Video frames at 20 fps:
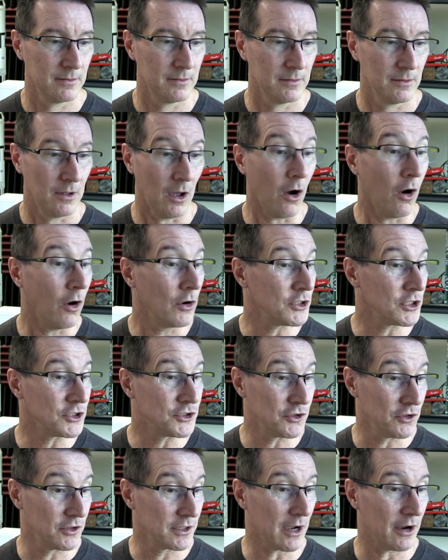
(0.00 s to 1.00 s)
Oh, you
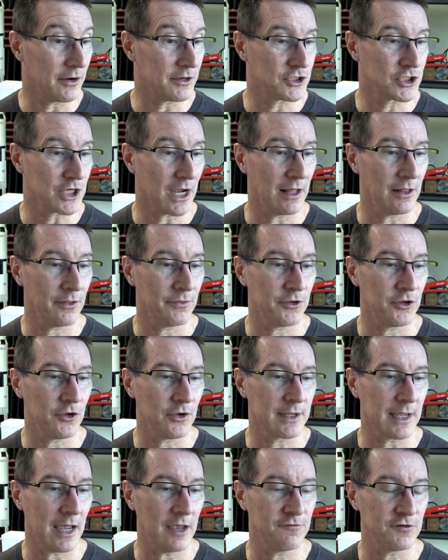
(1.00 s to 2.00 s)
do go to jail in the
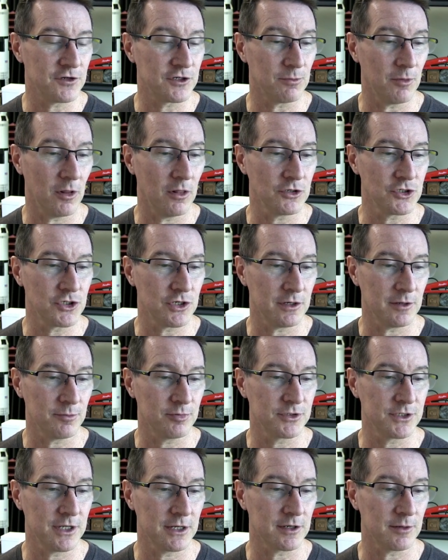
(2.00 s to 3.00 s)
UK for demolishing a
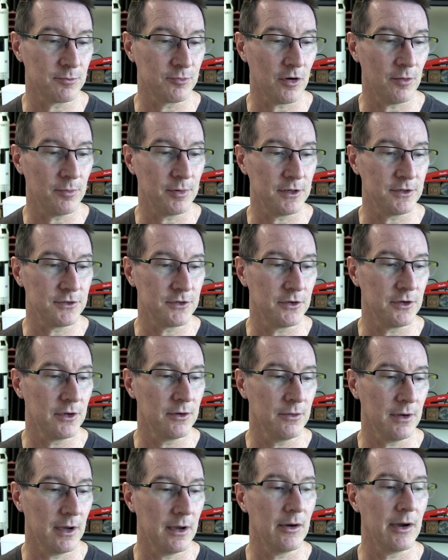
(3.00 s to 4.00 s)
protected property, do you?
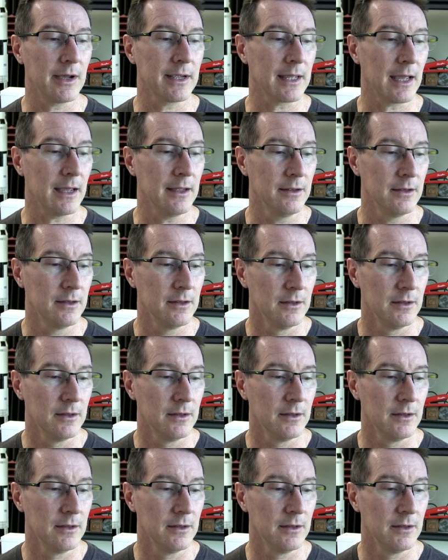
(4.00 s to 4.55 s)
Oh, okay.